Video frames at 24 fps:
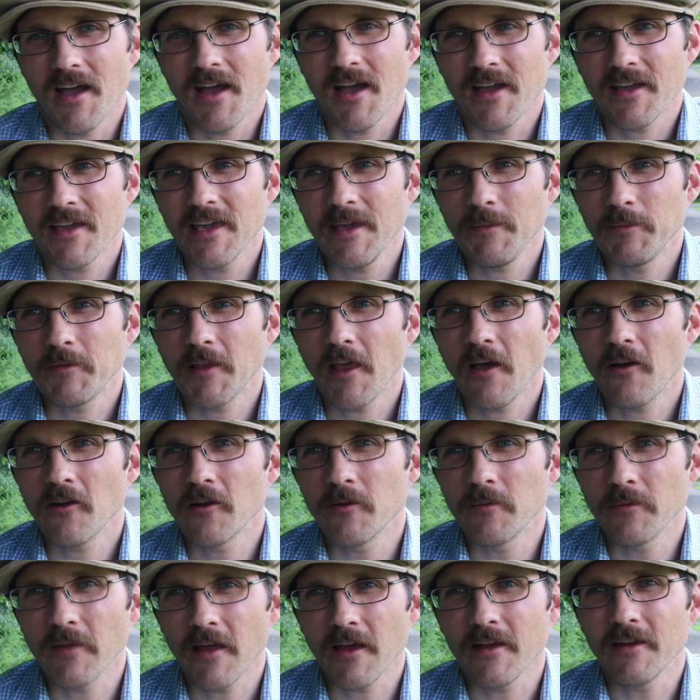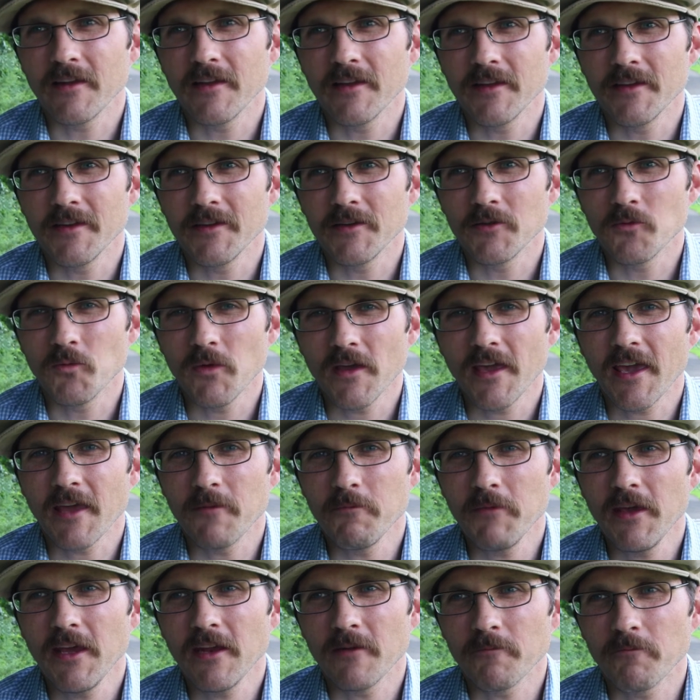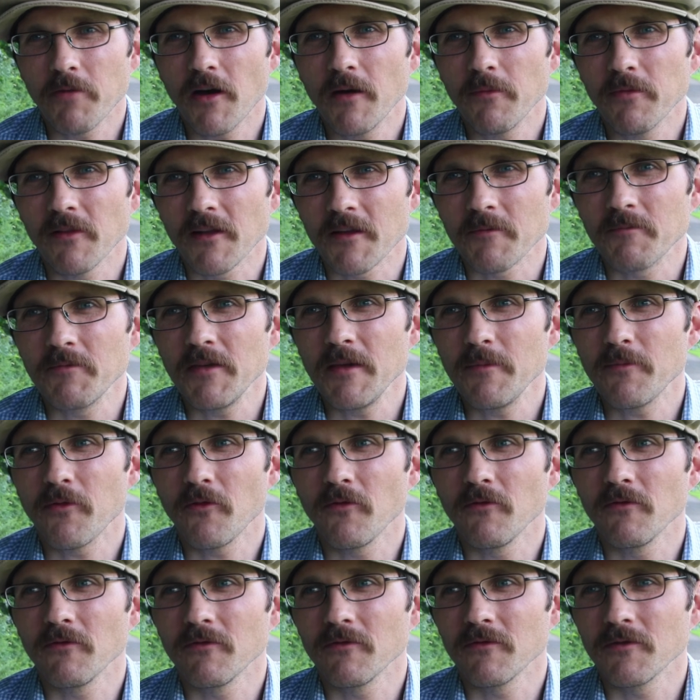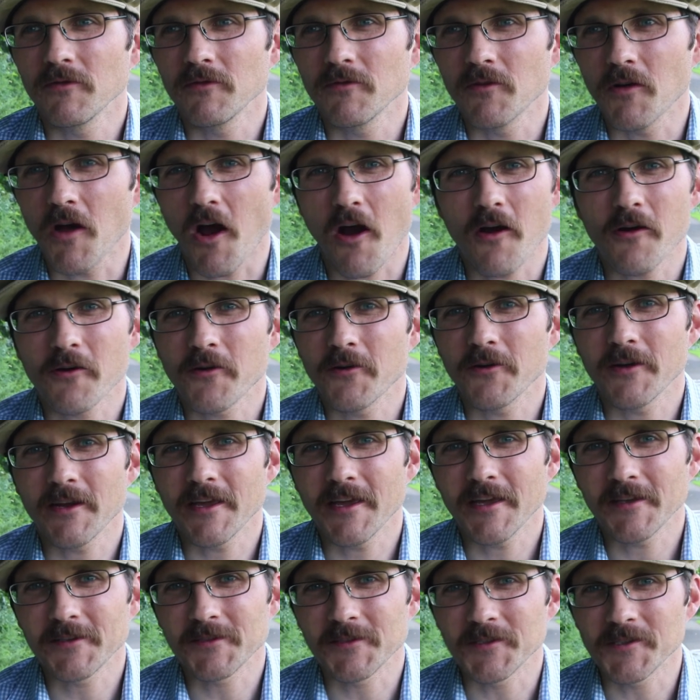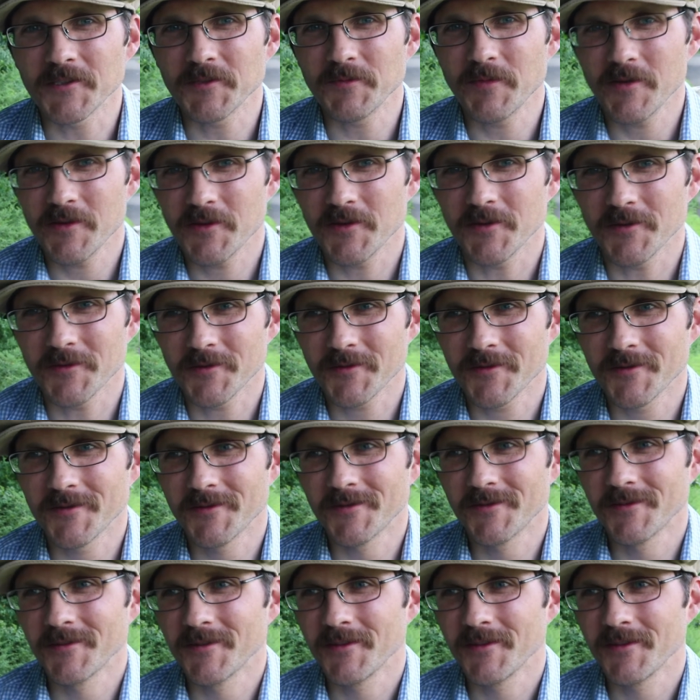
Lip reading: I keep telling him that we can meet in public. People aren't going to get suspicious.